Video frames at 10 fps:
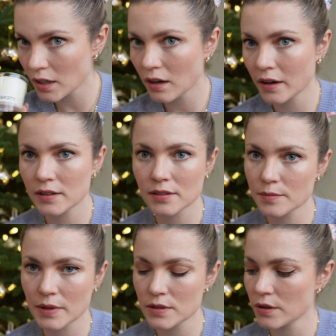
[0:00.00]
Oh, it
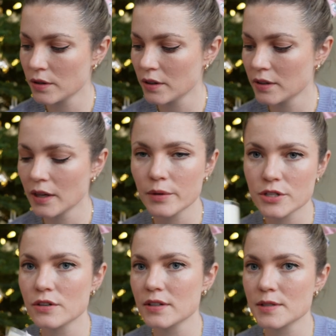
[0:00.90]
smells so good. I wish
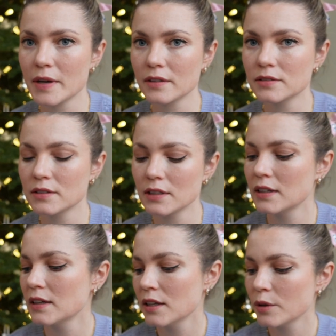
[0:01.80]
you could smell
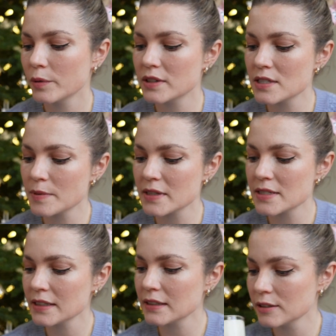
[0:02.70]
what this smells
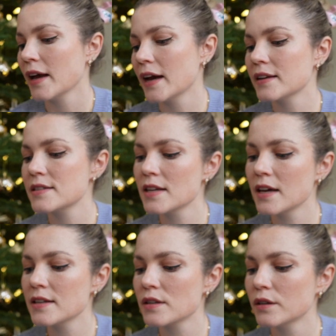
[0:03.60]
like. And it
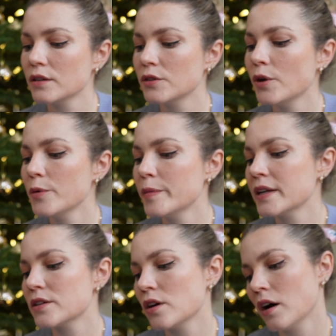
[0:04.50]
says, no
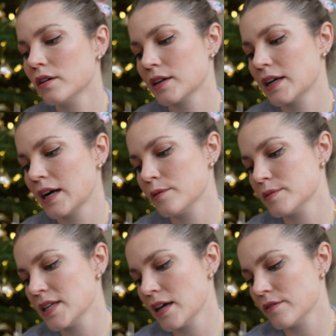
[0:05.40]
minute gone
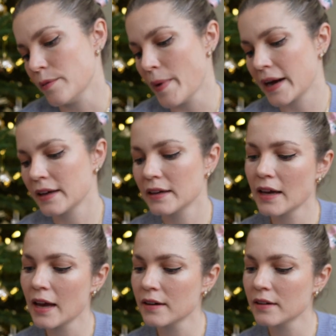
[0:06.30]
comes ever back
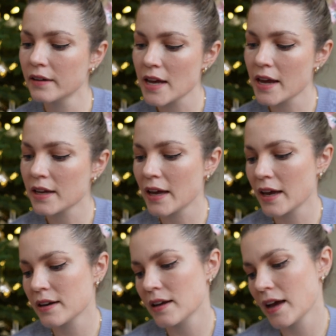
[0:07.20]
again. Take
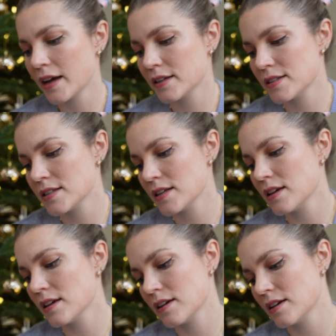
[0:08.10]
head and
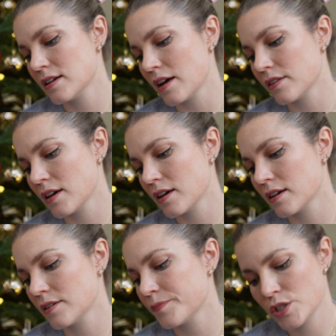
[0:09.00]
see ye
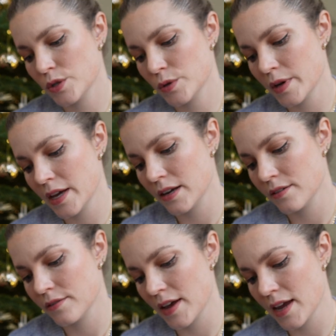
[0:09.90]
nothing do in
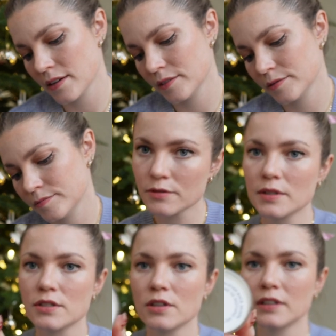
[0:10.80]
vain. So
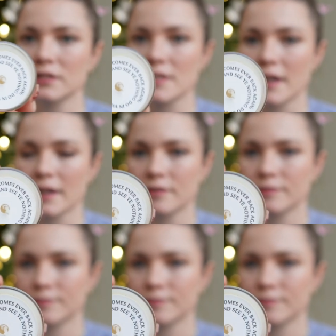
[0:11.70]
this cute little saying.